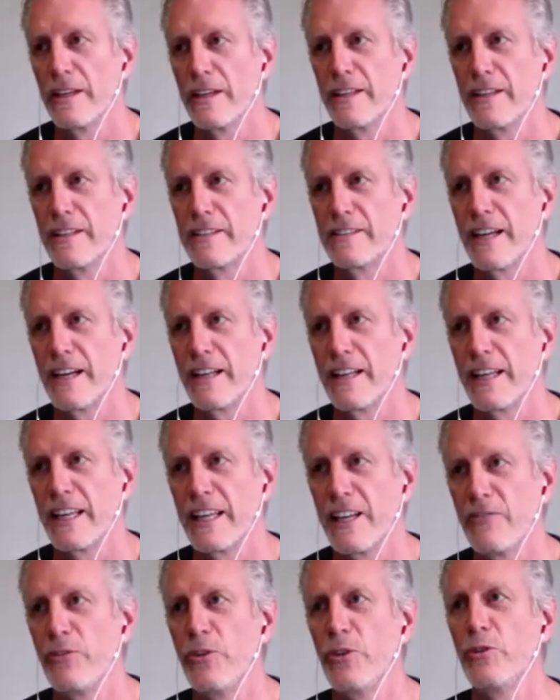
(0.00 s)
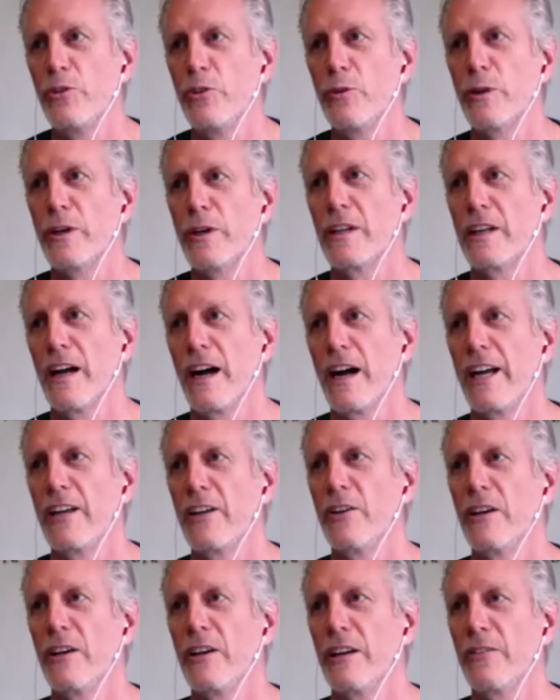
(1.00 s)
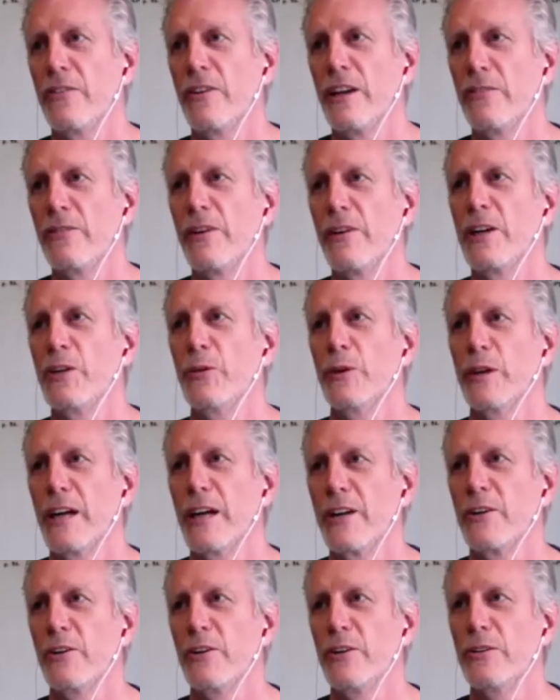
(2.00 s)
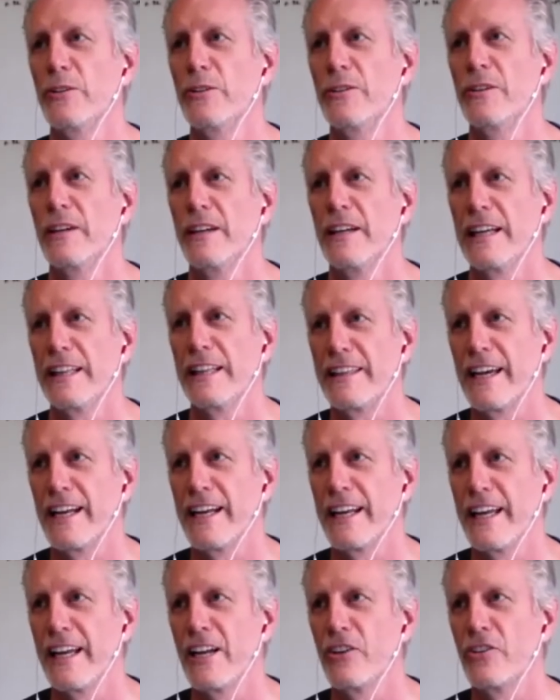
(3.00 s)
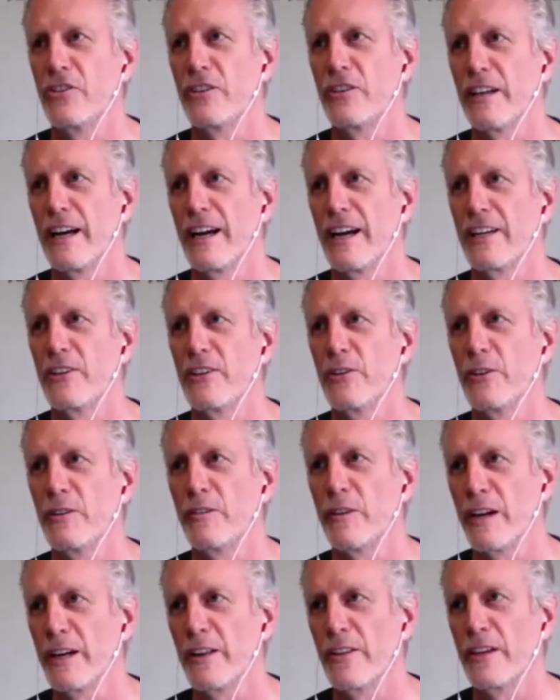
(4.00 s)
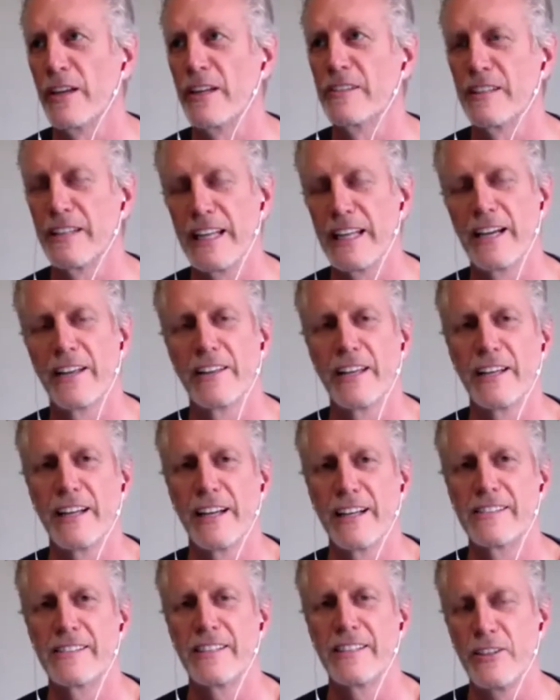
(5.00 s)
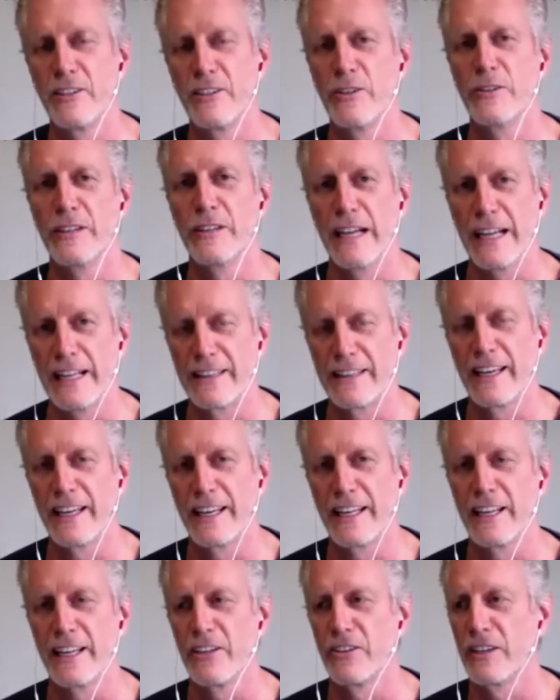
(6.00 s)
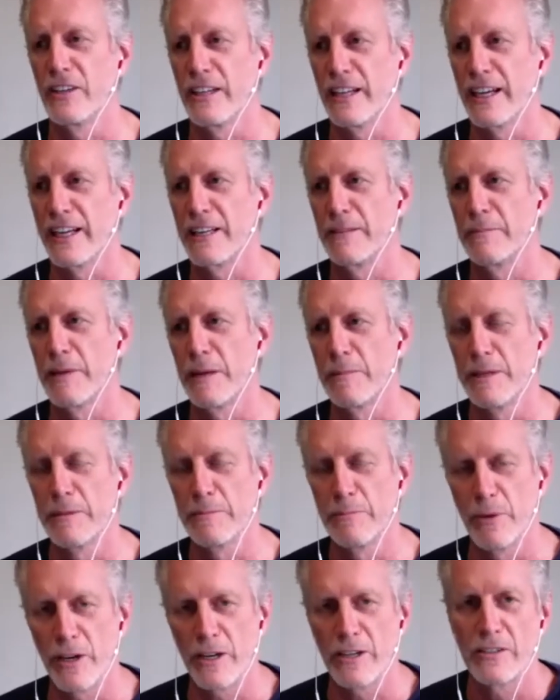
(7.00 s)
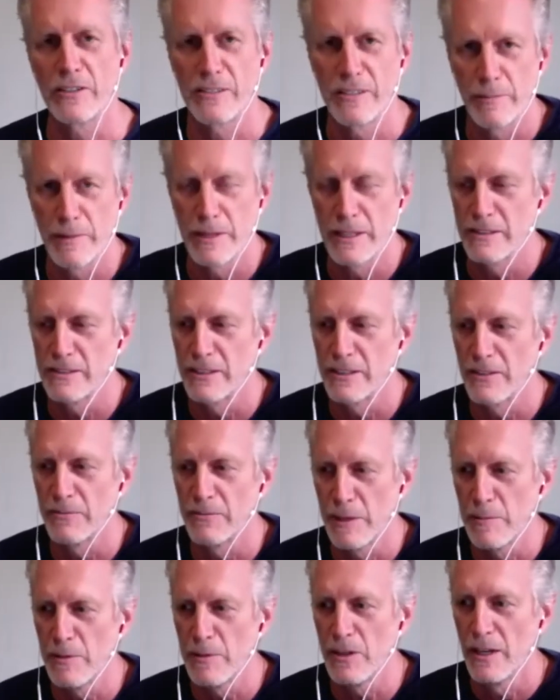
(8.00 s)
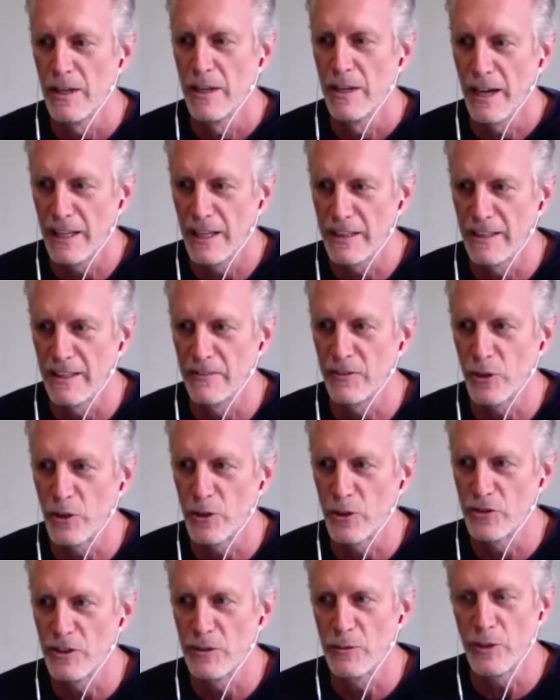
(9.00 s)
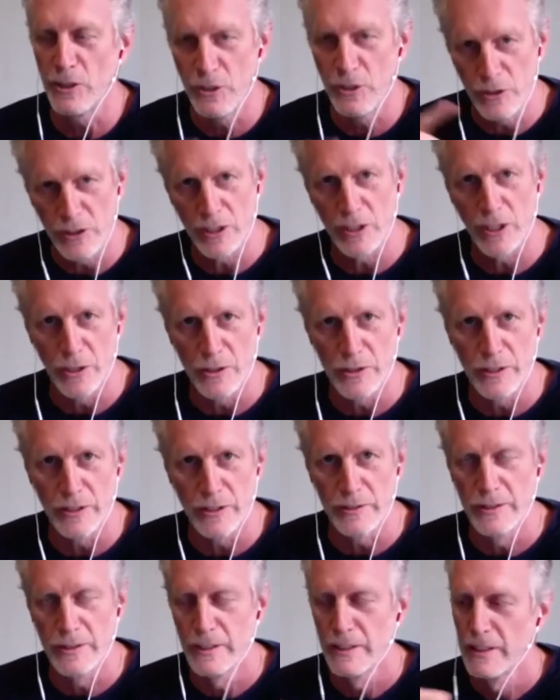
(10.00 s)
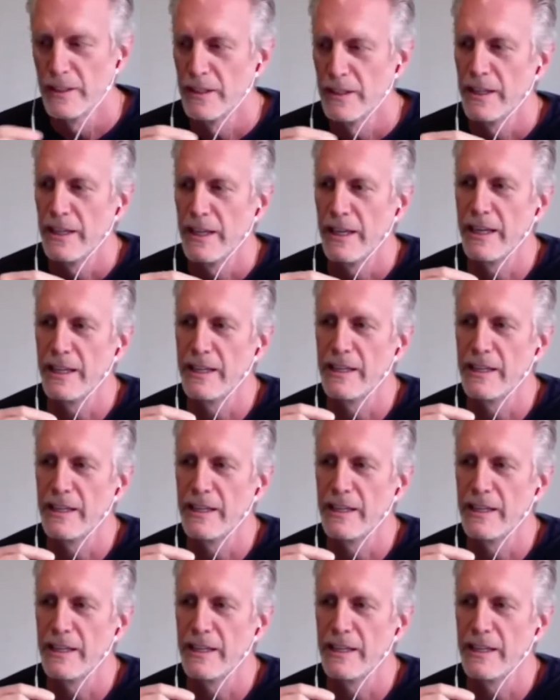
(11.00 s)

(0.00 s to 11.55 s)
It's kind of like if you knew what I, if, if I knew what I knew at that age, I could do greater things. And now that I see you at that age and I can maybe impart some of that stuff, maybe I'd love to go see what you could go do. And